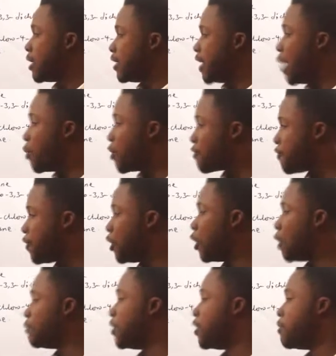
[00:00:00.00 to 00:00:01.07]
Then we fill
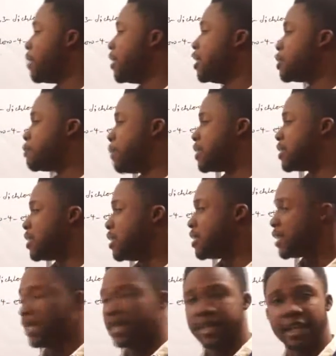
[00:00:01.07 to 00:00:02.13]
up the remaining
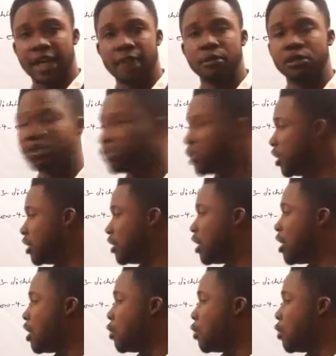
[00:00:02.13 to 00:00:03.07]
spaces in the carbon chain